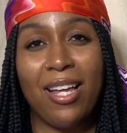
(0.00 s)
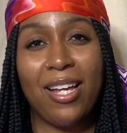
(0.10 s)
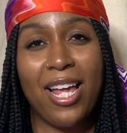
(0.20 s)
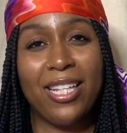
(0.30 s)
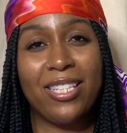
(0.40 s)

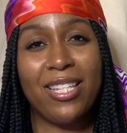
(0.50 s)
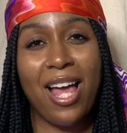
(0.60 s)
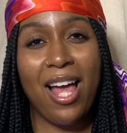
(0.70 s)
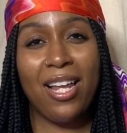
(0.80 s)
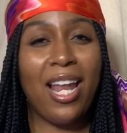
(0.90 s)
It's
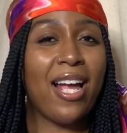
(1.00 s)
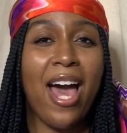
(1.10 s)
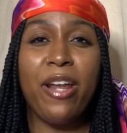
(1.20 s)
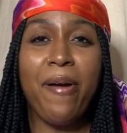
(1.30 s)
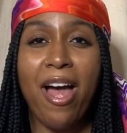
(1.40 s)
not, like, I
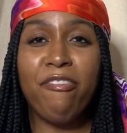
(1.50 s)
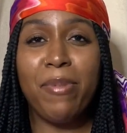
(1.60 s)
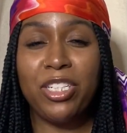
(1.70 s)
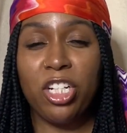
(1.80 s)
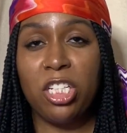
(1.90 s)
don't have
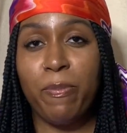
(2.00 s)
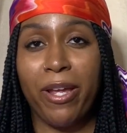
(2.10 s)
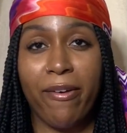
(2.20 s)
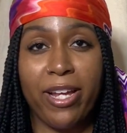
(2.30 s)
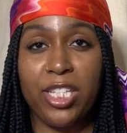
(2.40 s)
much
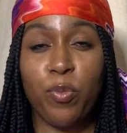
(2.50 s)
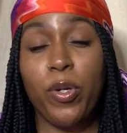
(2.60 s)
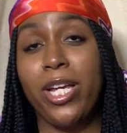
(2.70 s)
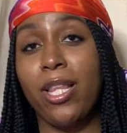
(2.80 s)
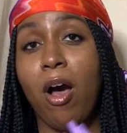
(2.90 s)
experience
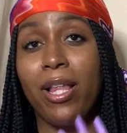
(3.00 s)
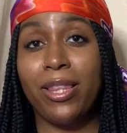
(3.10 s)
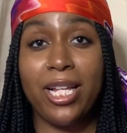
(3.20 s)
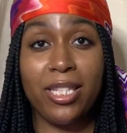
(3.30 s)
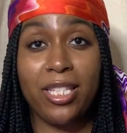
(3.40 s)
with
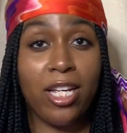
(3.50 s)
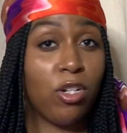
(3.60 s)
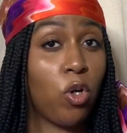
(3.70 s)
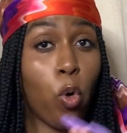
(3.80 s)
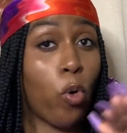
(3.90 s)
authentic
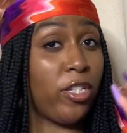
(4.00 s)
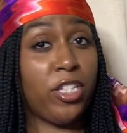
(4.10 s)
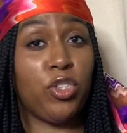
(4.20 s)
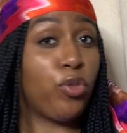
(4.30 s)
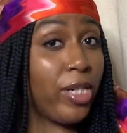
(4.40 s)

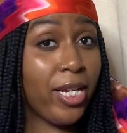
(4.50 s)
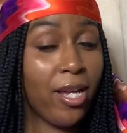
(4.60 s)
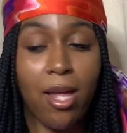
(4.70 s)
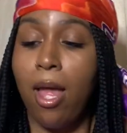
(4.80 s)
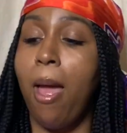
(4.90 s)
corsetry,
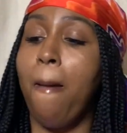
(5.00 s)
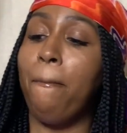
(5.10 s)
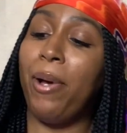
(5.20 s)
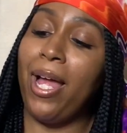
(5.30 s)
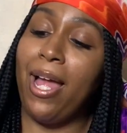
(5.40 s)

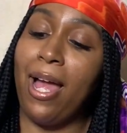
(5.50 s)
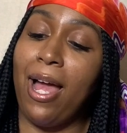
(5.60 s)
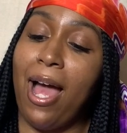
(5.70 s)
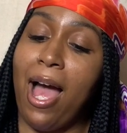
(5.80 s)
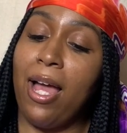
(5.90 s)
but,
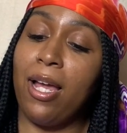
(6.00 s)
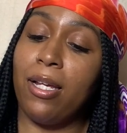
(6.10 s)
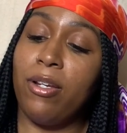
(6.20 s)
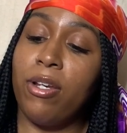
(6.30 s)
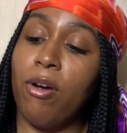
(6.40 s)

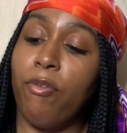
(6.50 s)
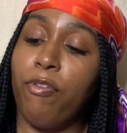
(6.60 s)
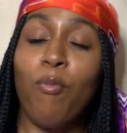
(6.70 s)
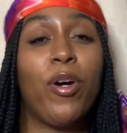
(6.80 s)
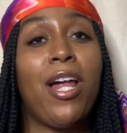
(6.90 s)
you know,
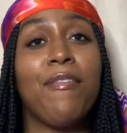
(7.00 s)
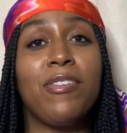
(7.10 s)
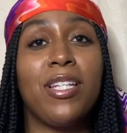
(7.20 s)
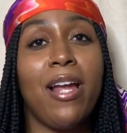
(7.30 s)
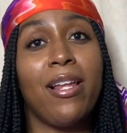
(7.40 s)
from what I've
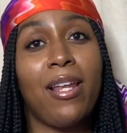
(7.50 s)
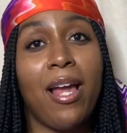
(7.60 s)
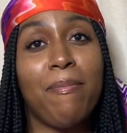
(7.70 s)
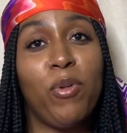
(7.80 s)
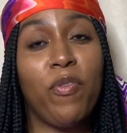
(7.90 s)
seen in
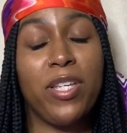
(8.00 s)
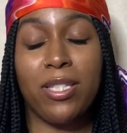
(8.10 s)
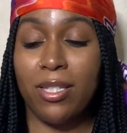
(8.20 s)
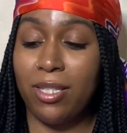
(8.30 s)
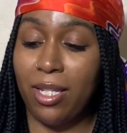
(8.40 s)
like movies
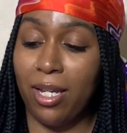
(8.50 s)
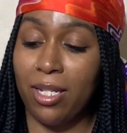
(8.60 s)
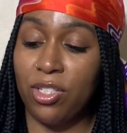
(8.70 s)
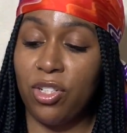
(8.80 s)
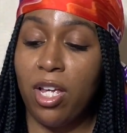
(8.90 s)
and
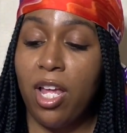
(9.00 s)
such,